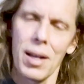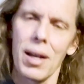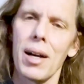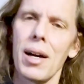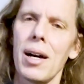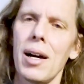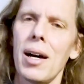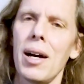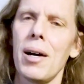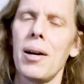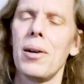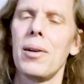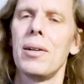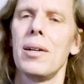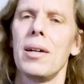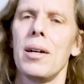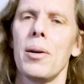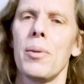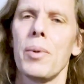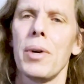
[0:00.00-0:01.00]

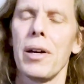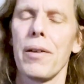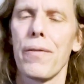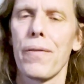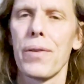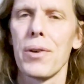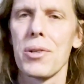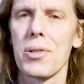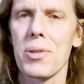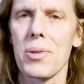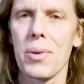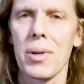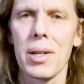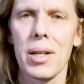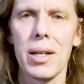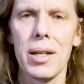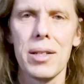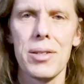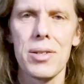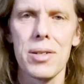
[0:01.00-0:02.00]
But first, we're
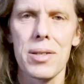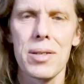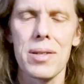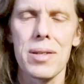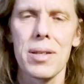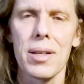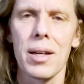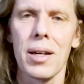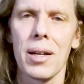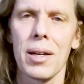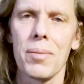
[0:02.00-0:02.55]
going to just